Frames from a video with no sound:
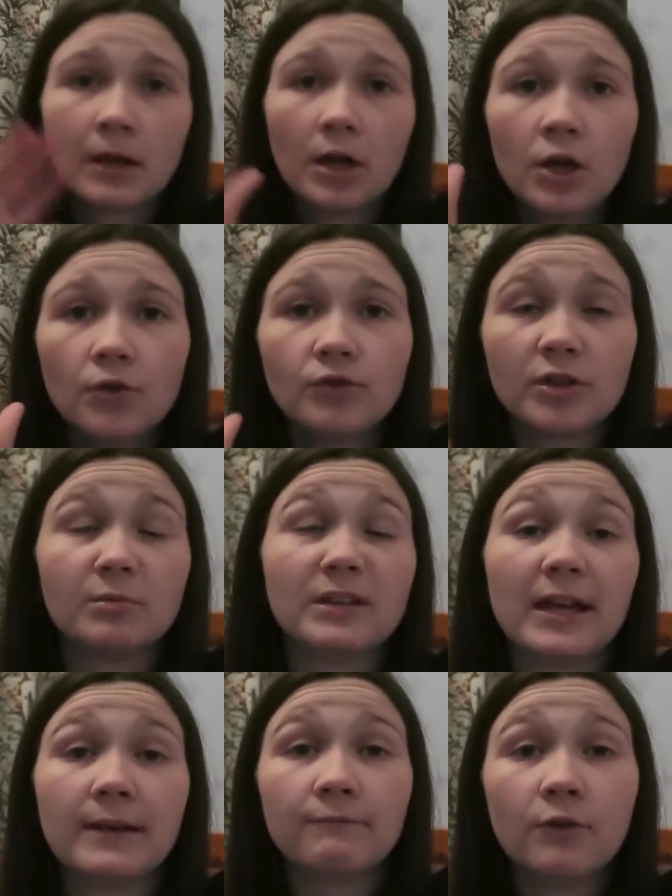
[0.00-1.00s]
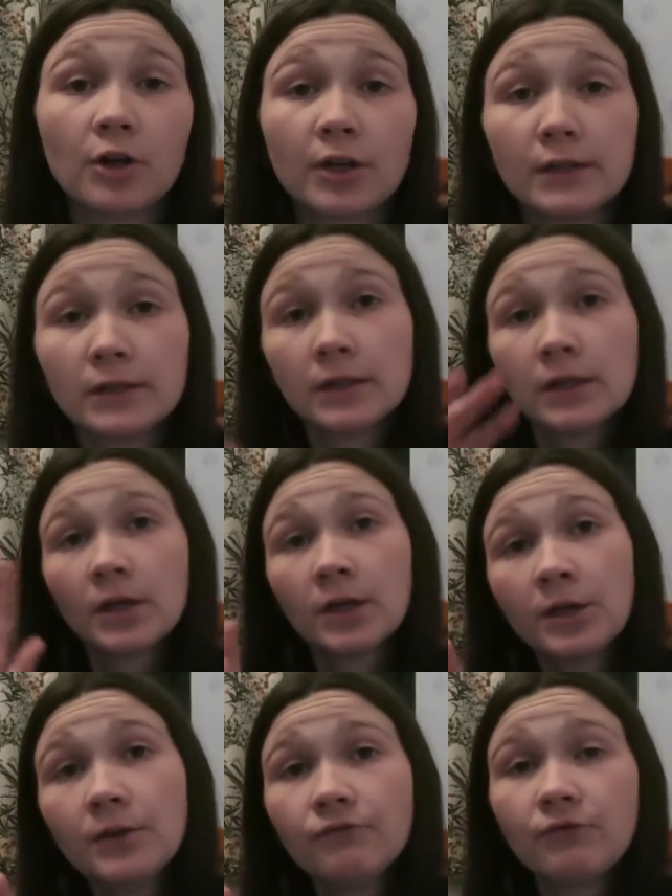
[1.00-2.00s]
Hopefully good day vlogger.
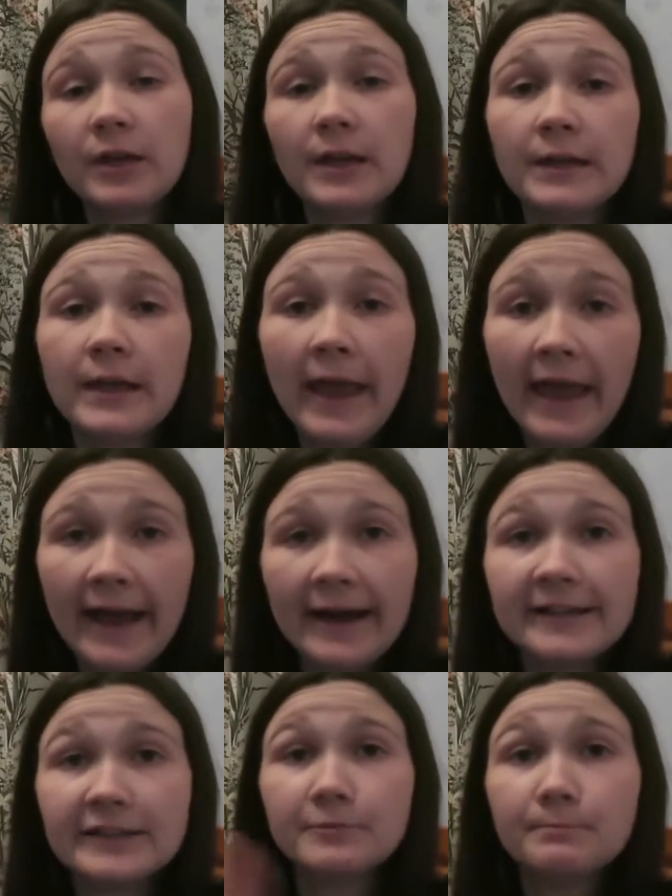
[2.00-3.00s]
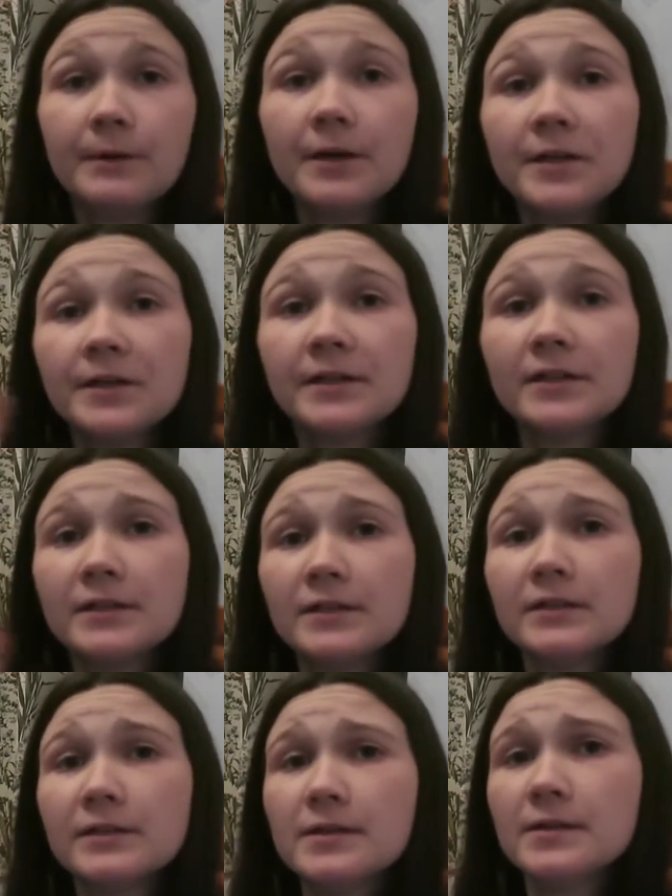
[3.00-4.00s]
Hopefully, and
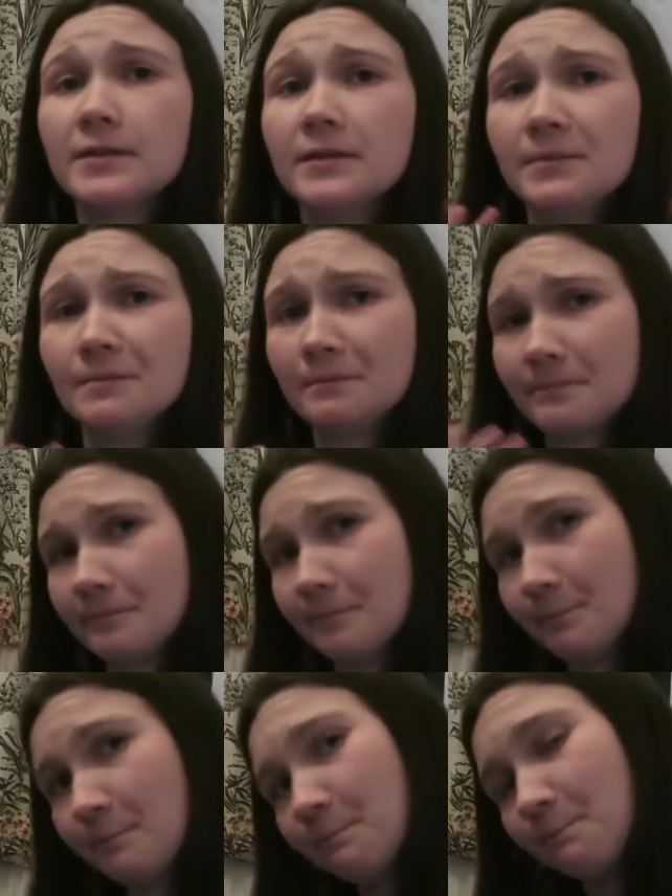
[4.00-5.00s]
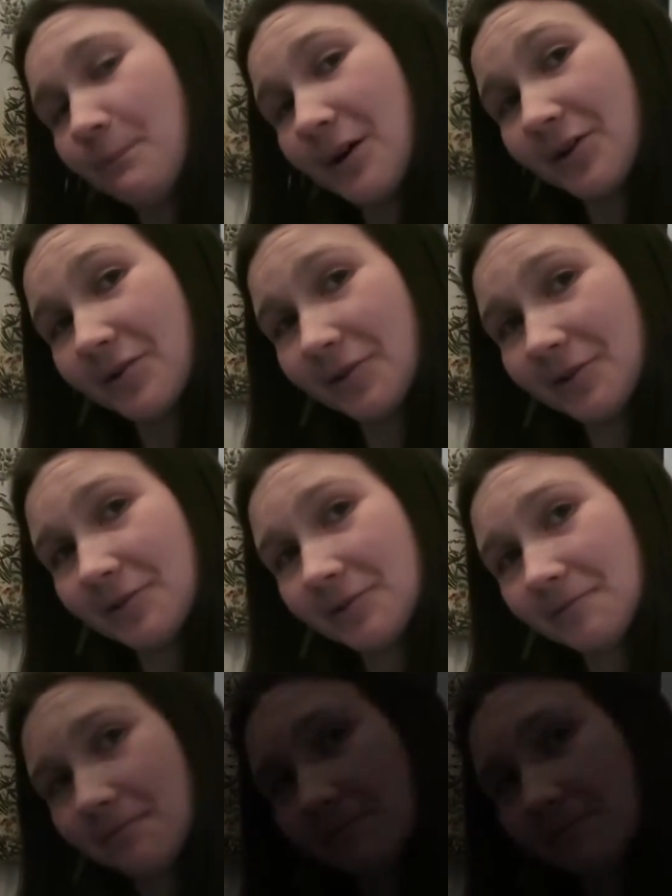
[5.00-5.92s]
bye guys.